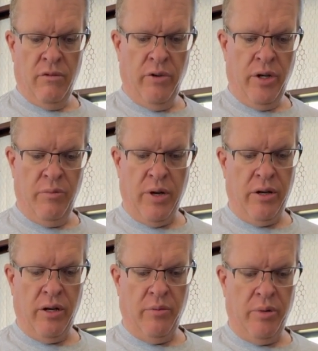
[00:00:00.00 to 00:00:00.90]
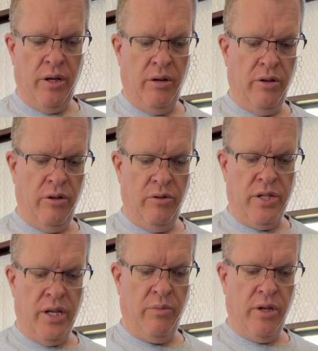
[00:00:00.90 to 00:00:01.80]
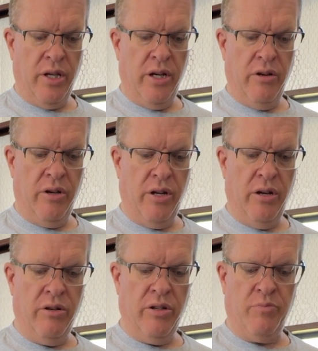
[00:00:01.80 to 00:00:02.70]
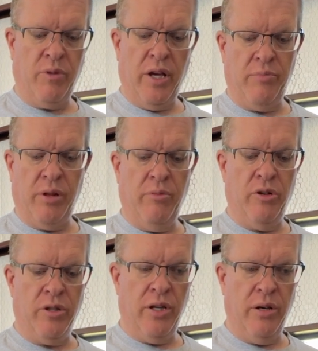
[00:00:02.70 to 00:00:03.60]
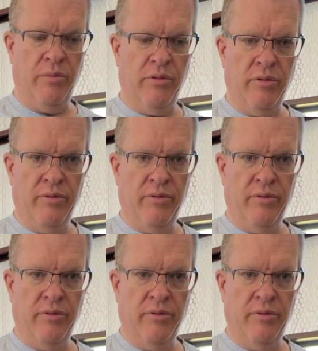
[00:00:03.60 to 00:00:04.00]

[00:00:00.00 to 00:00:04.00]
You could mount it up here. Do the same thing here and here, just like plumber's tape.